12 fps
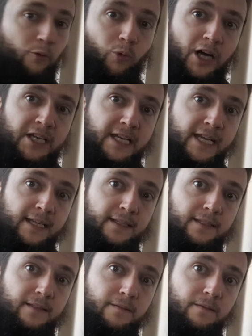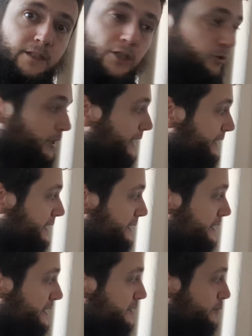1 in x, the
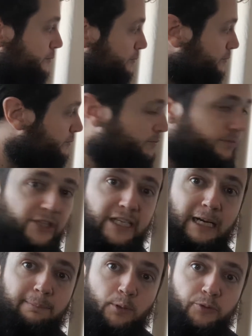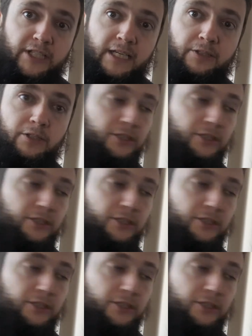gradient is the up or down you're